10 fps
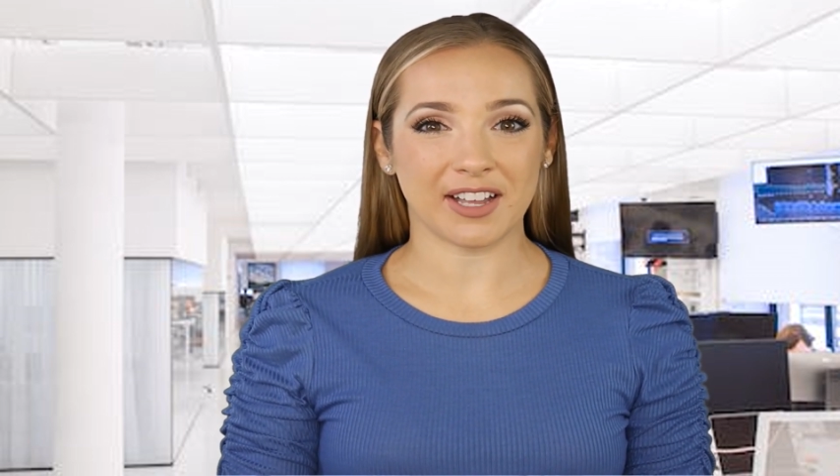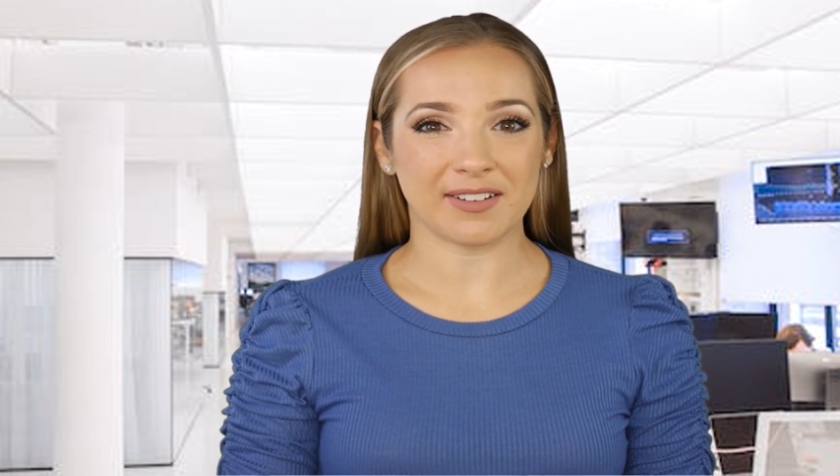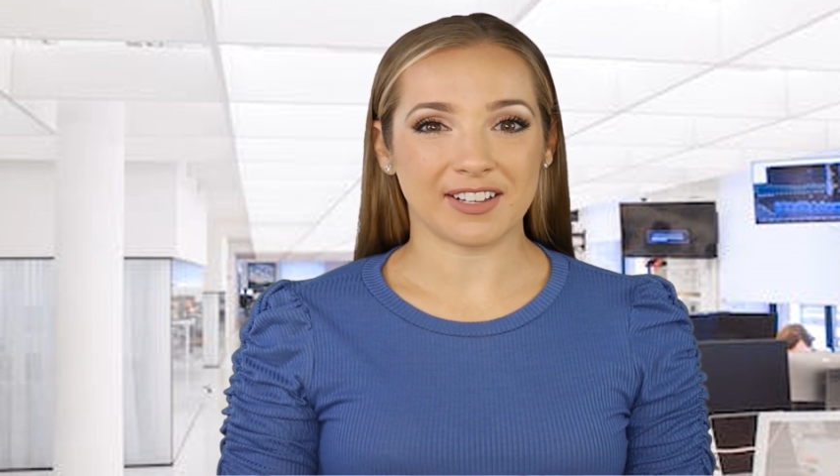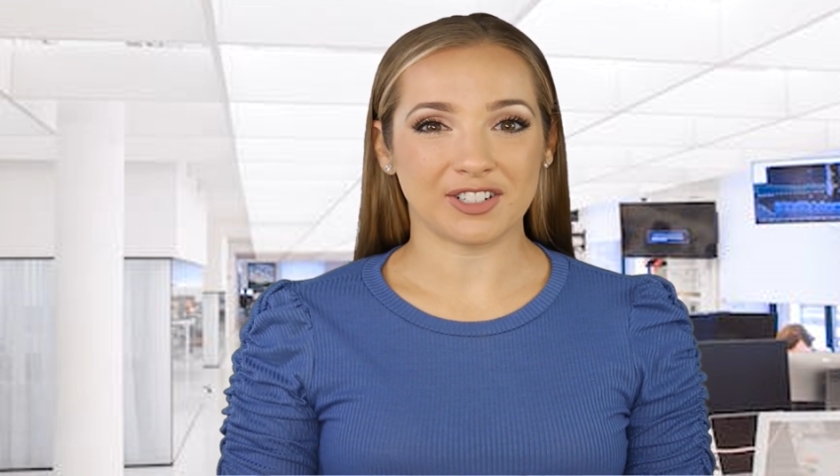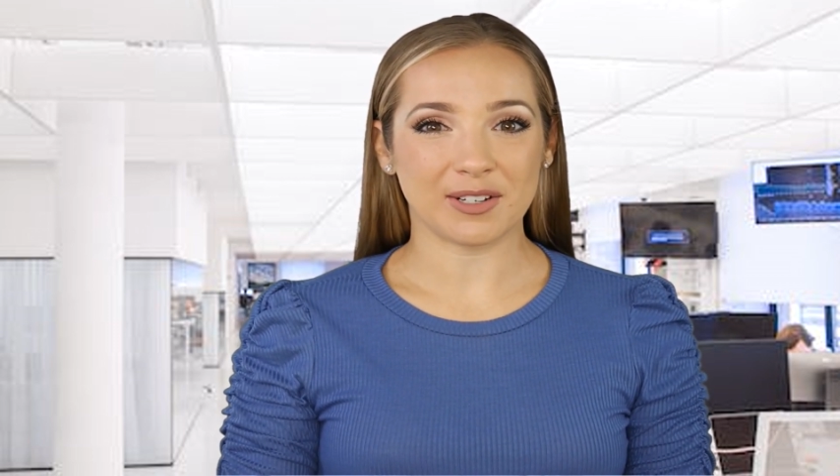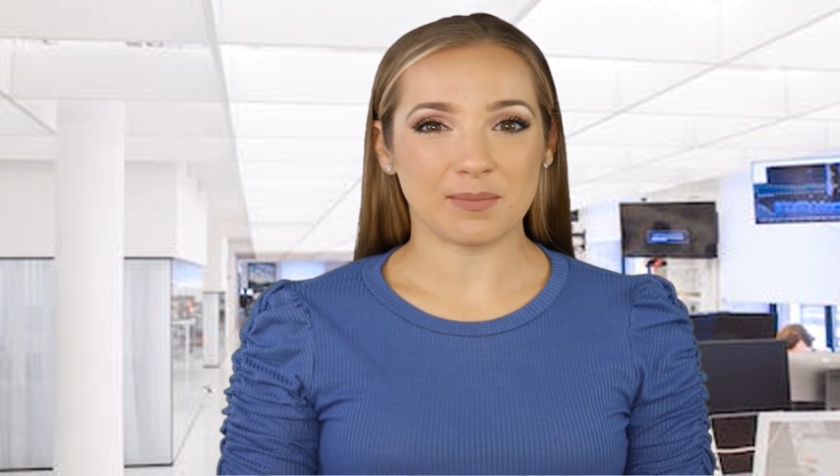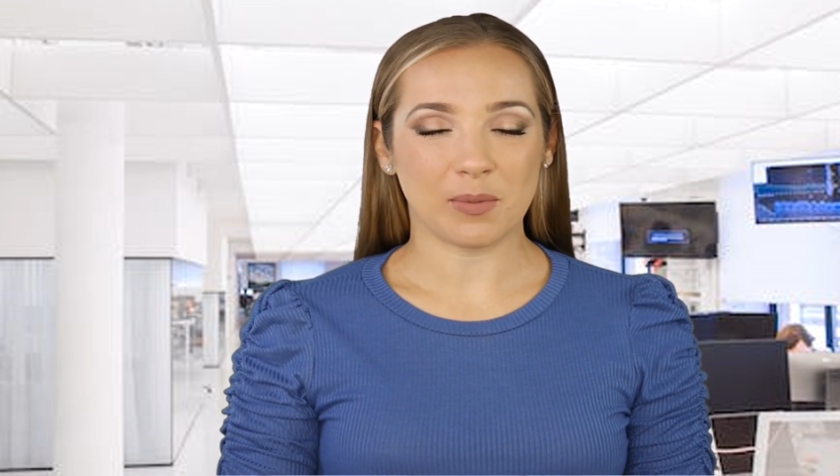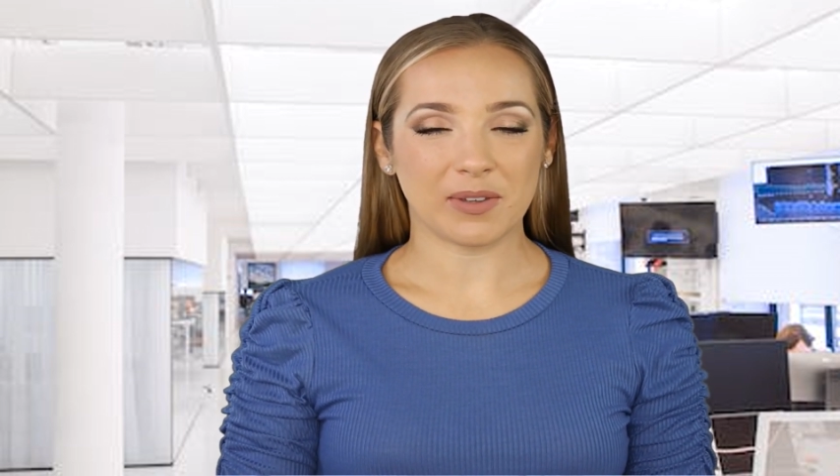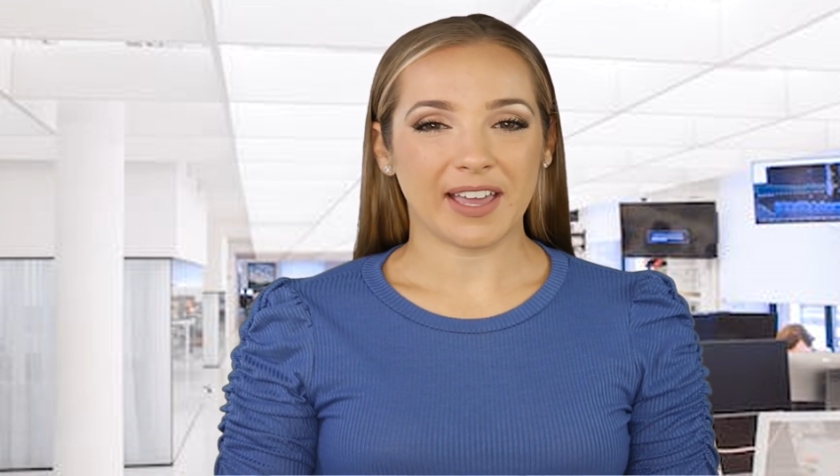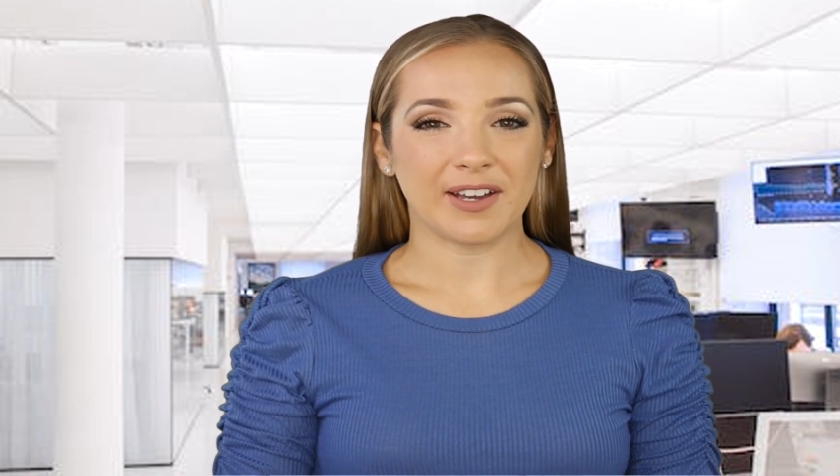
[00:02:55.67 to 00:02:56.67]
technician
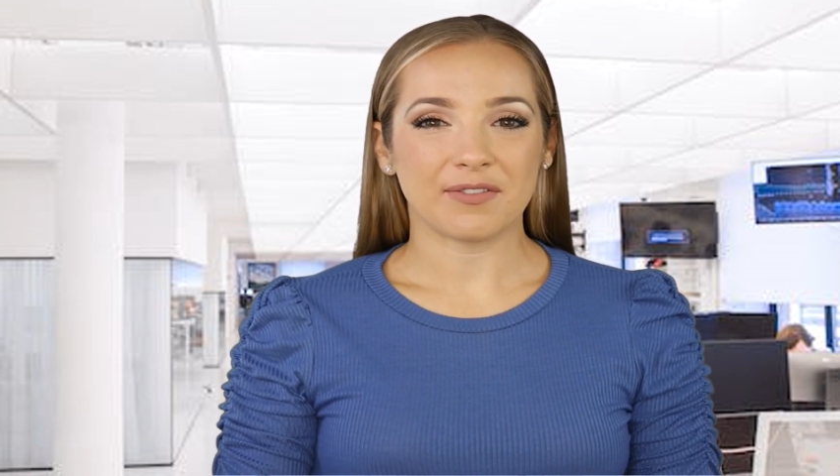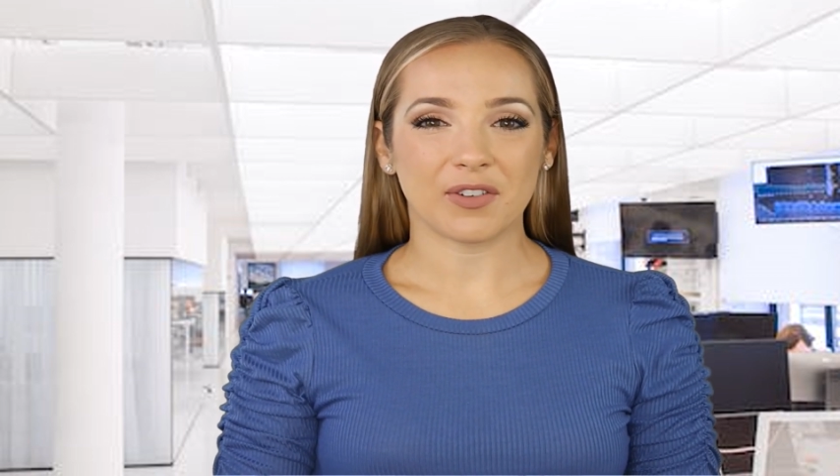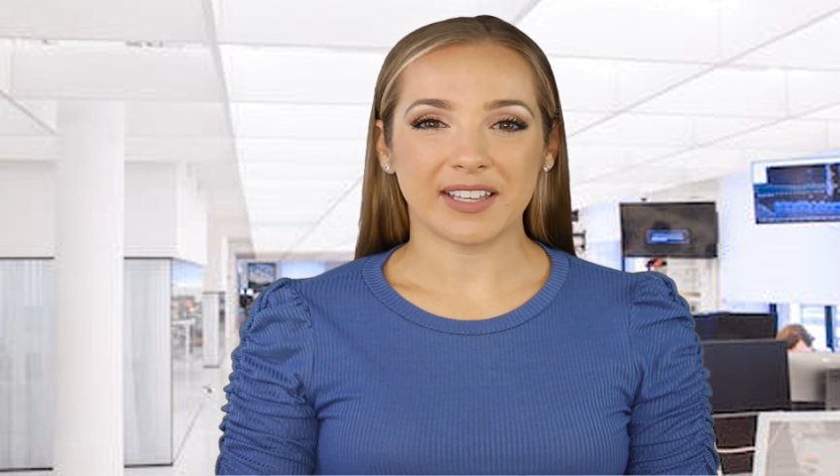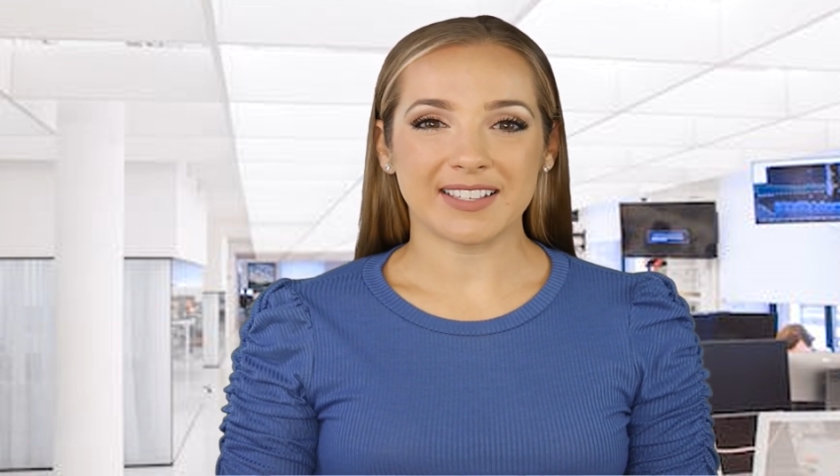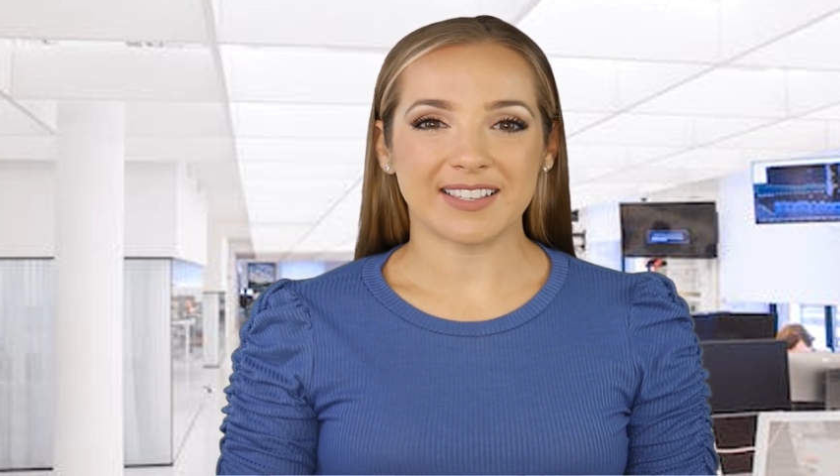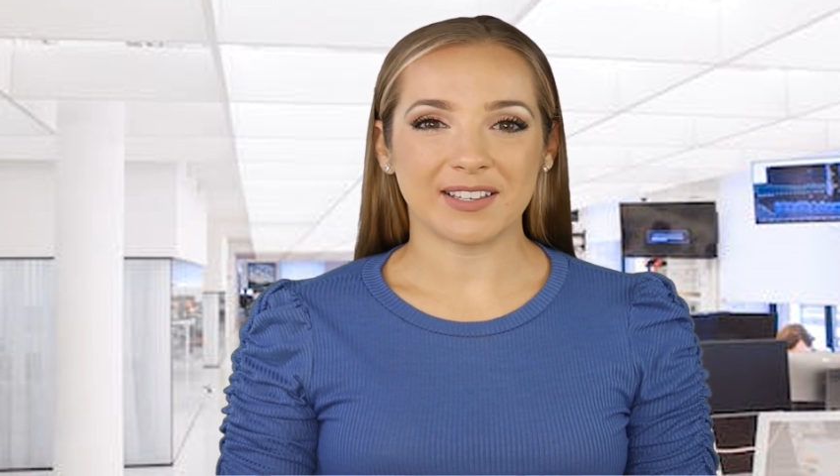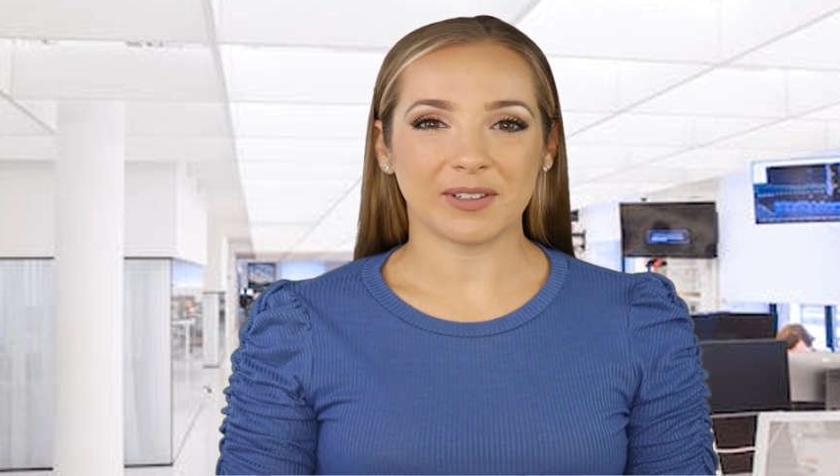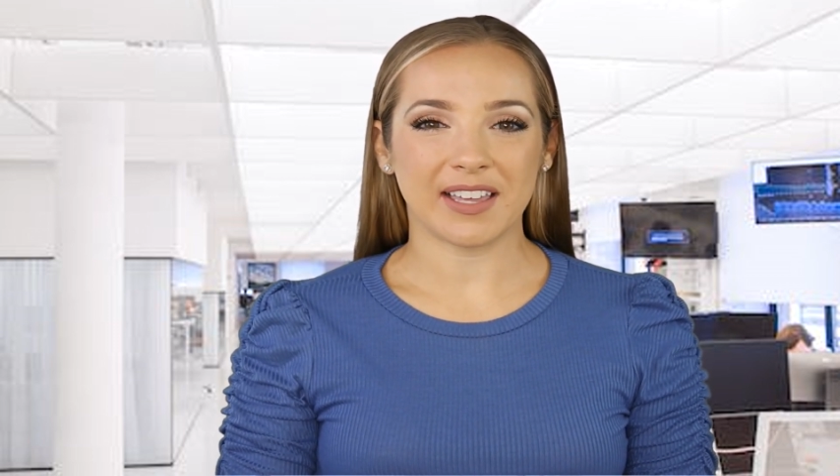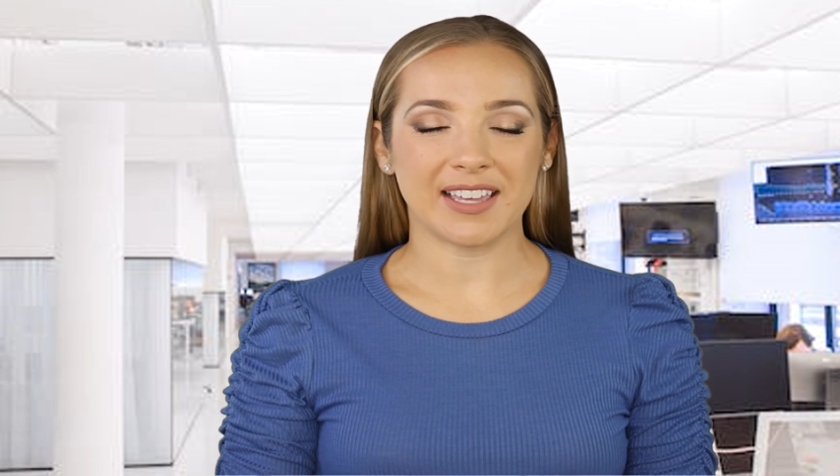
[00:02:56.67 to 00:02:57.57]
will carefully seal